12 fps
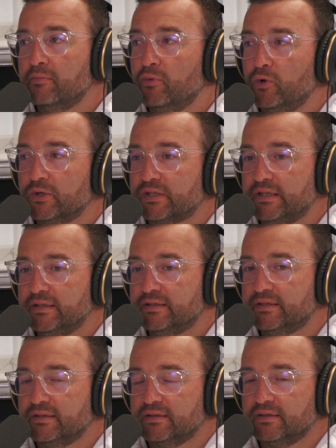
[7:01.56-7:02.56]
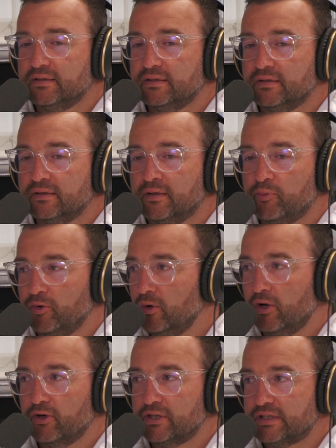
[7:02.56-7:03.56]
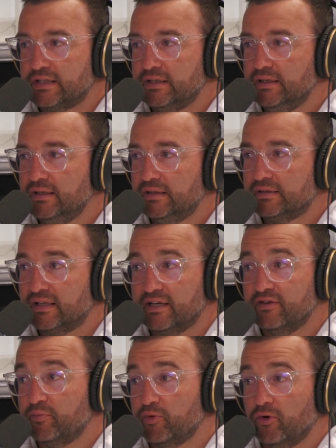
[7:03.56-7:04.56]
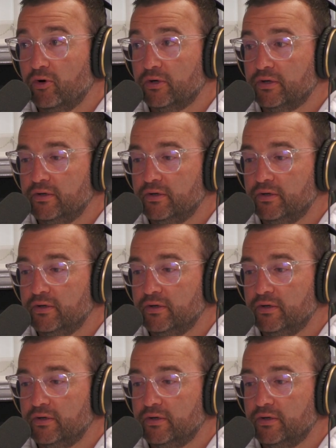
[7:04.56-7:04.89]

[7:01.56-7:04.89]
most is the brutal honesty that you've brought.